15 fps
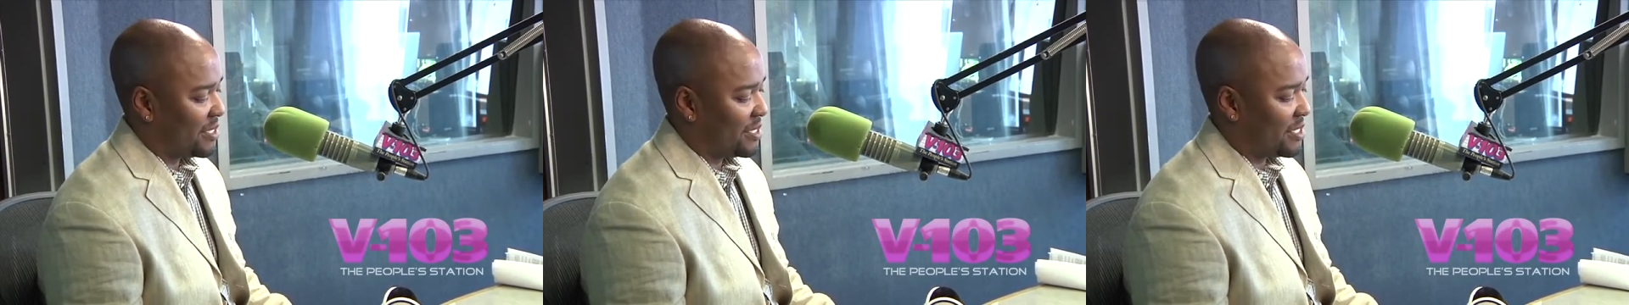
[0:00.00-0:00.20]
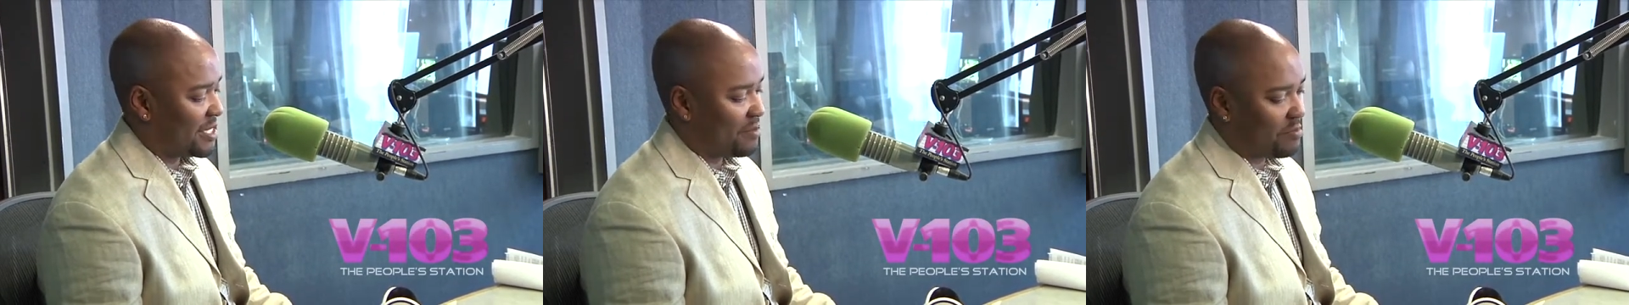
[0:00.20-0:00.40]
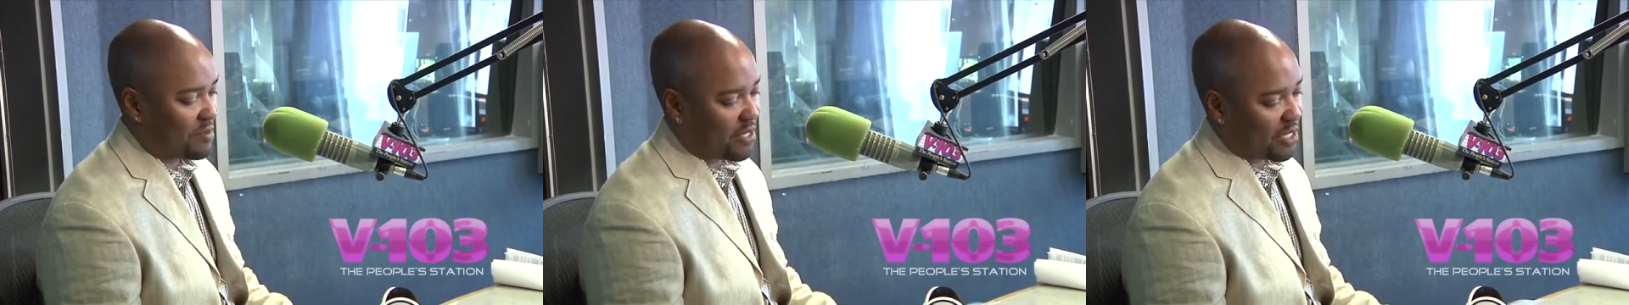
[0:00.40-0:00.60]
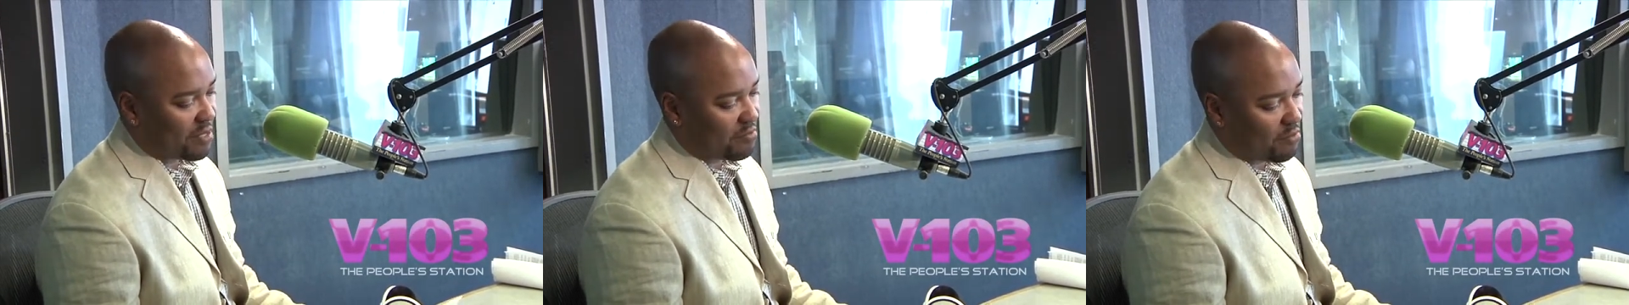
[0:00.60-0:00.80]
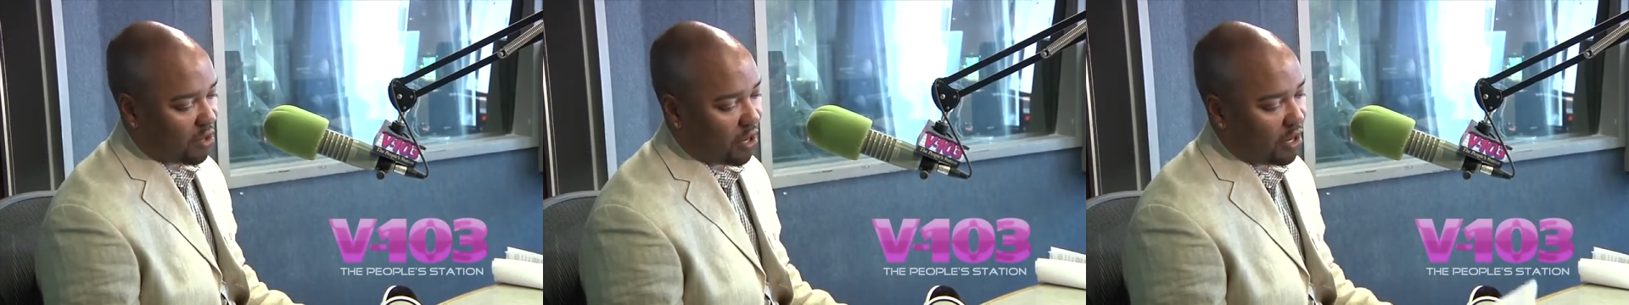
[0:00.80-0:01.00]
Just just
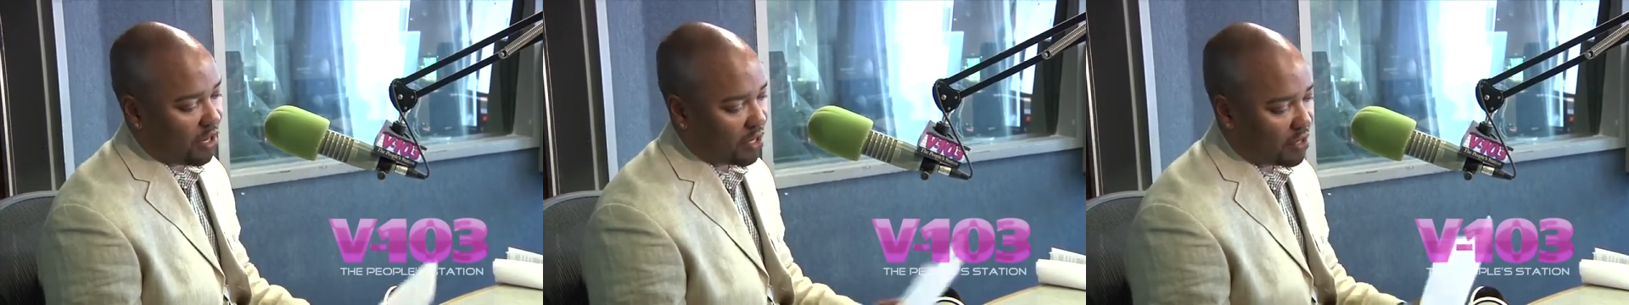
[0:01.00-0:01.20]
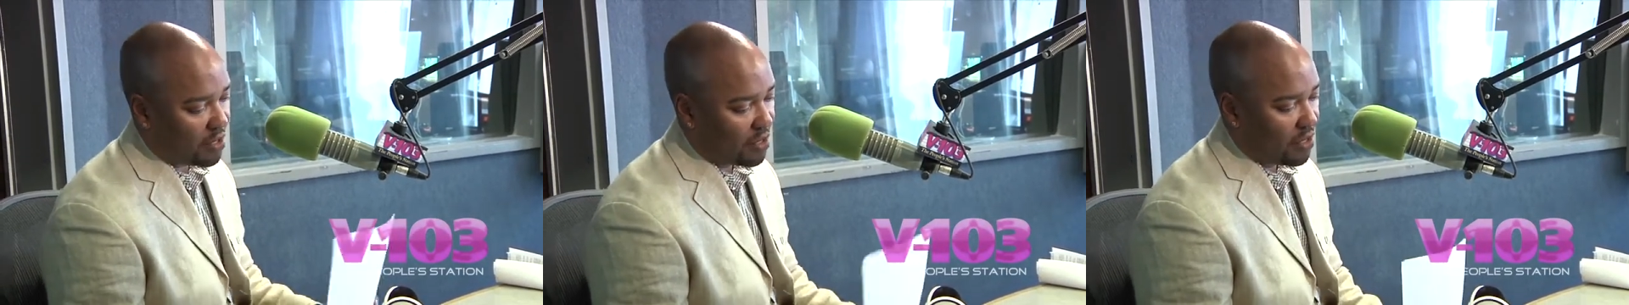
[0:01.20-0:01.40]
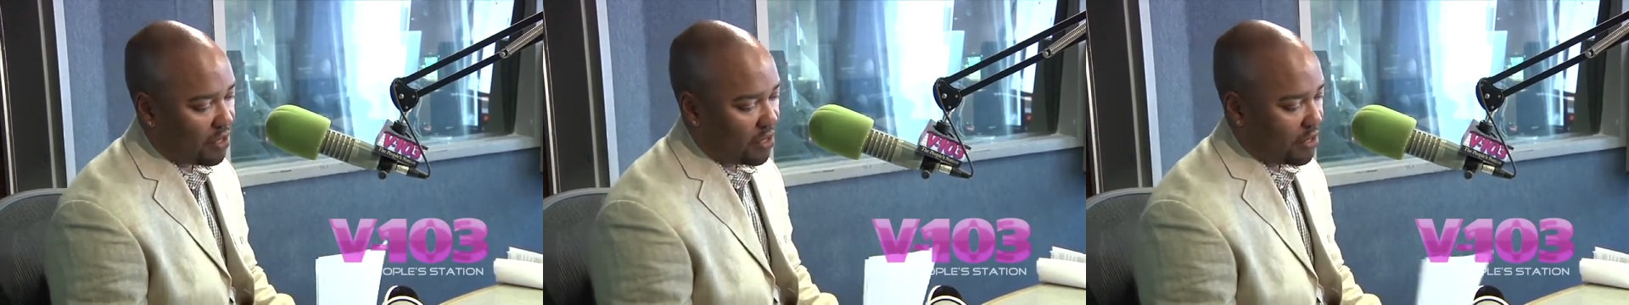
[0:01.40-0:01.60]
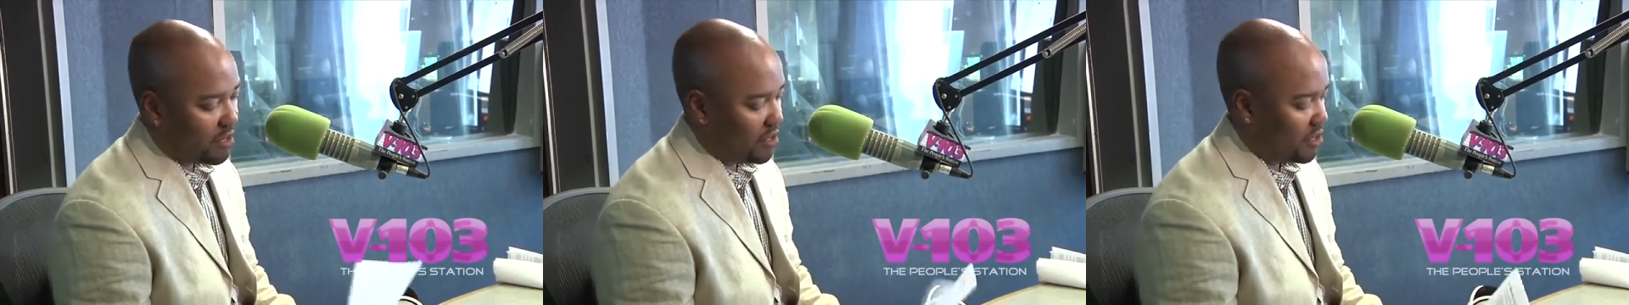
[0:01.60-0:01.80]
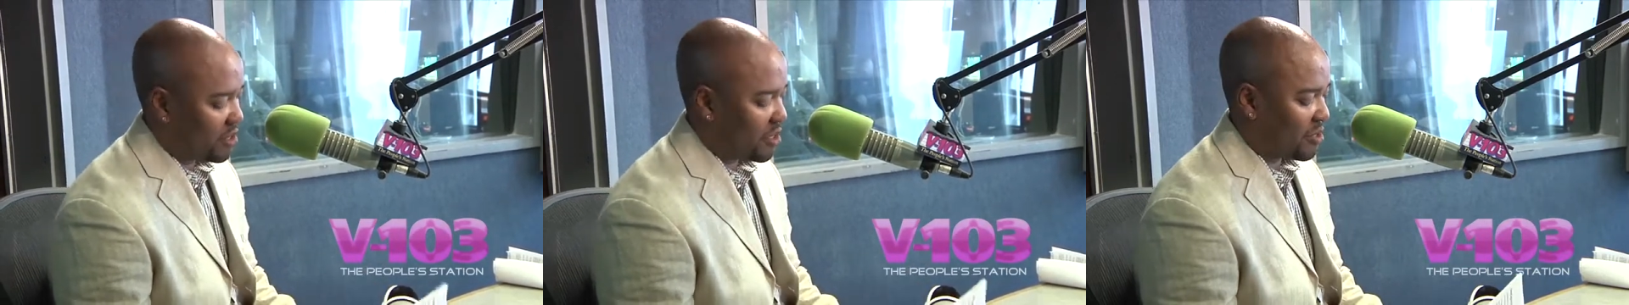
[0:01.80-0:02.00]
wrong.
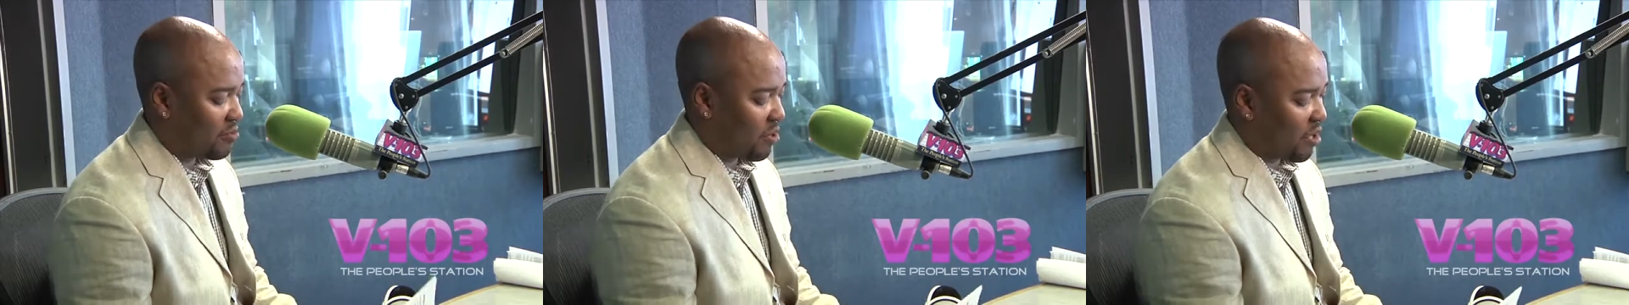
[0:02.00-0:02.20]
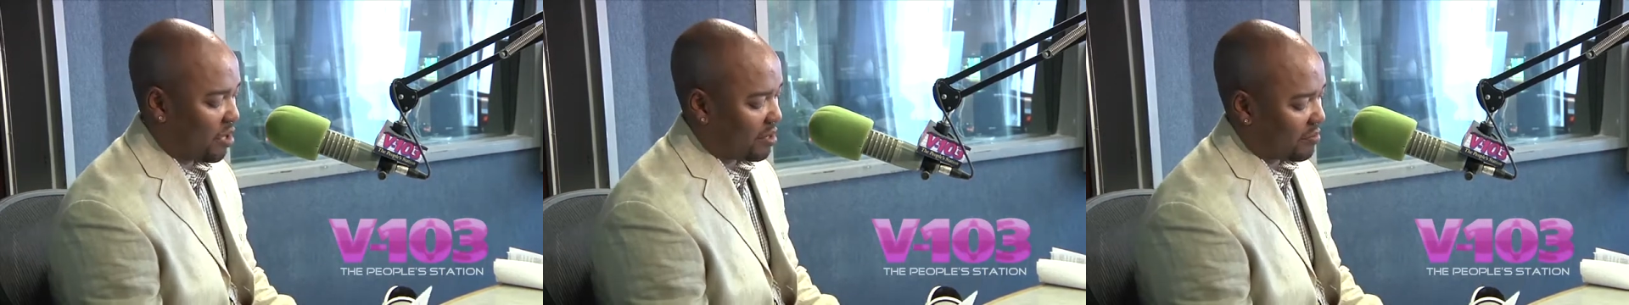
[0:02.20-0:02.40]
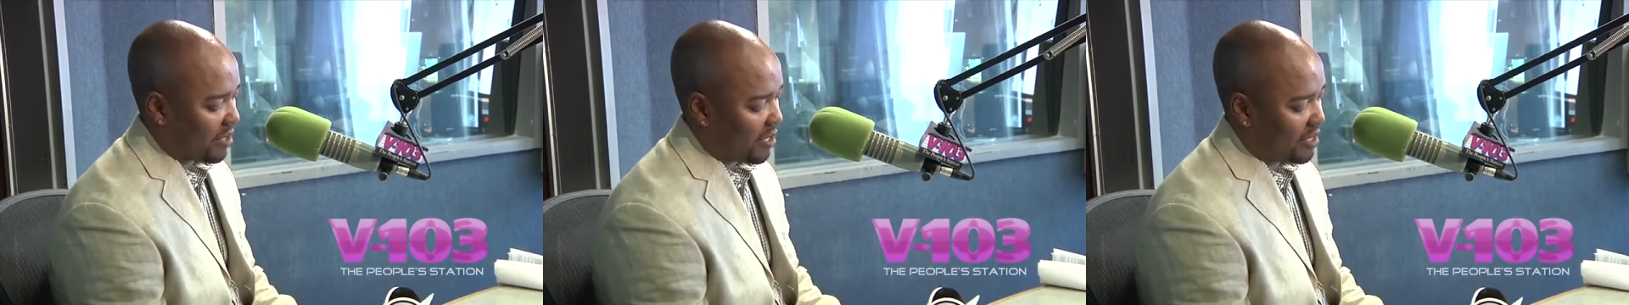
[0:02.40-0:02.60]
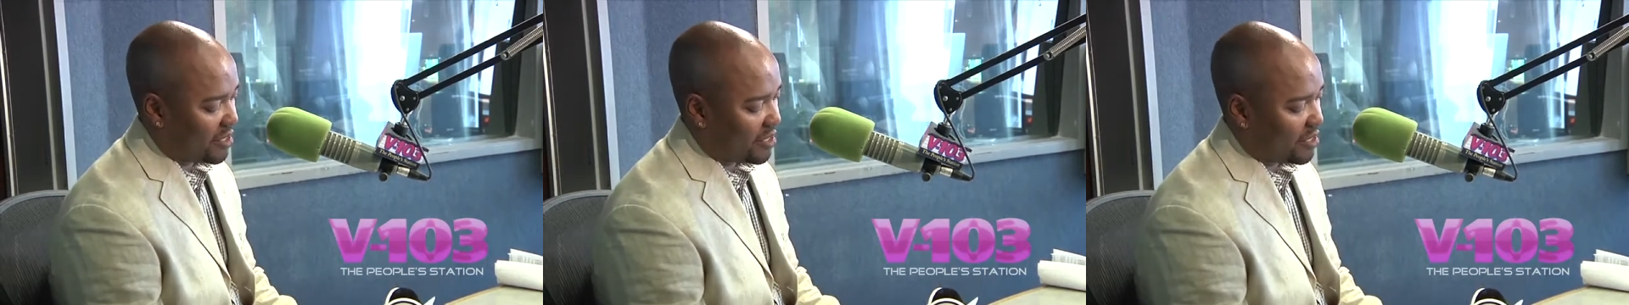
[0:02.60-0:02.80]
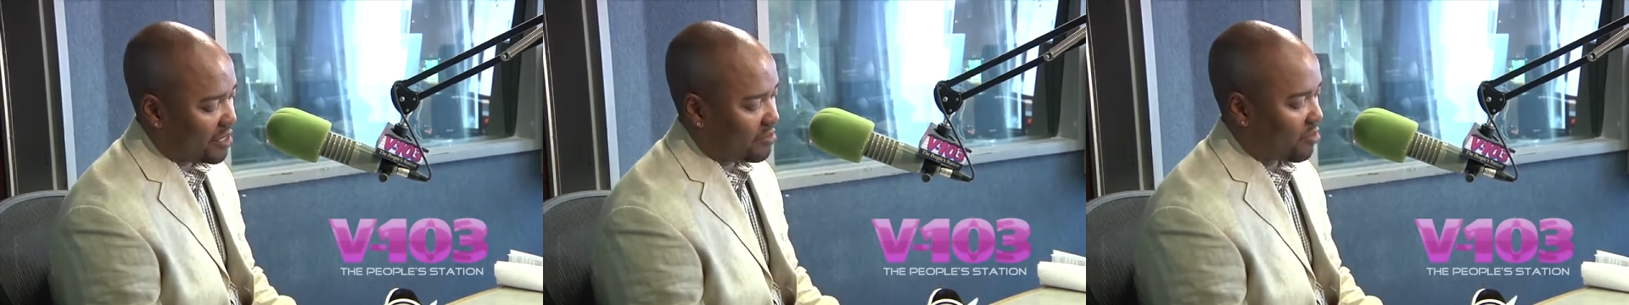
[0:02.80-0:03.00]
Just wrong, man.
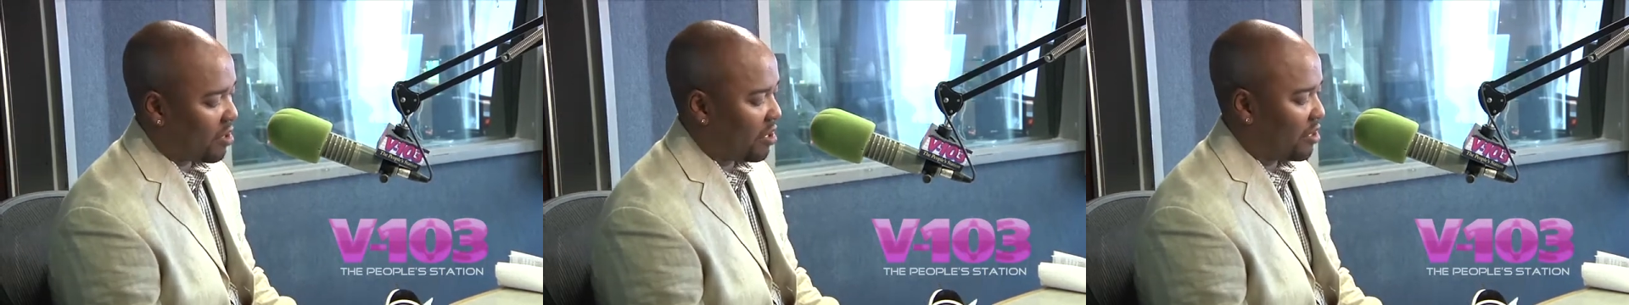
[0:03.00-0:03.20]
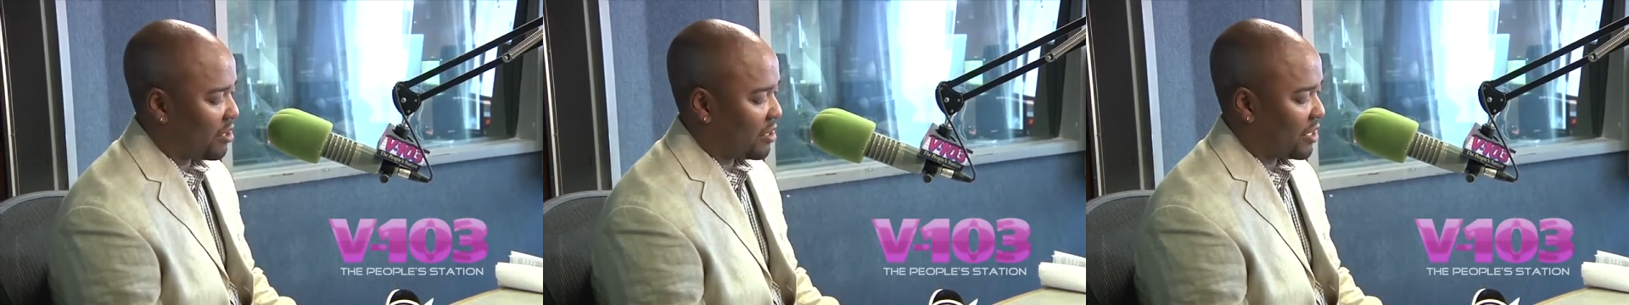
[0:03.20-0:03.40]
Just wrong.